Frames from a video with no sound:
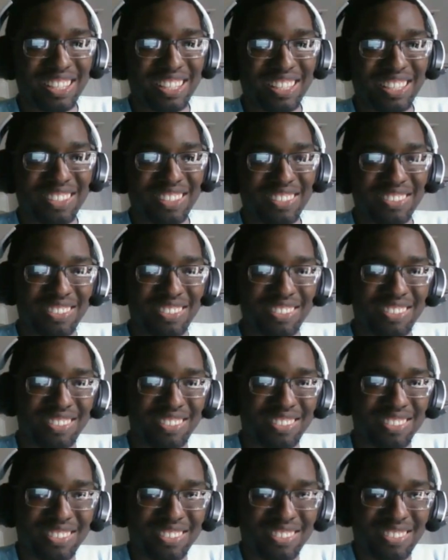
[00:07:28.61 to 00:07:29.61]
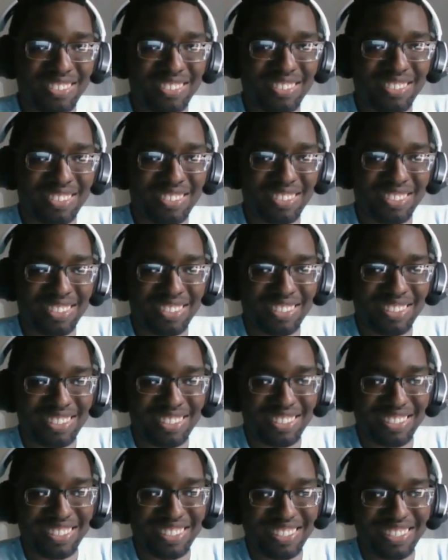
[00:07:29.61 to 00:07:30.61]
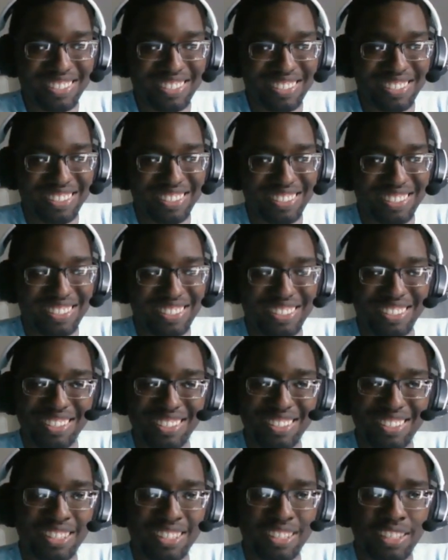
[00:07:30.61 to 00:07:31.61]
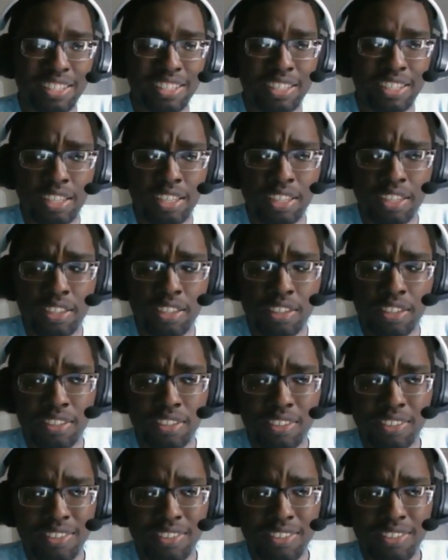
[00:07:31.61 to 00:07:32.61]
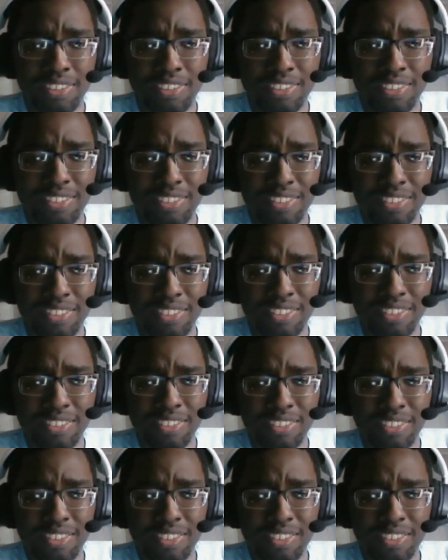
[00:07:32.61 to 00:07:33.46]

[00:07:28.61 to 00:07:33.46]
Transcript: Nobody speaks.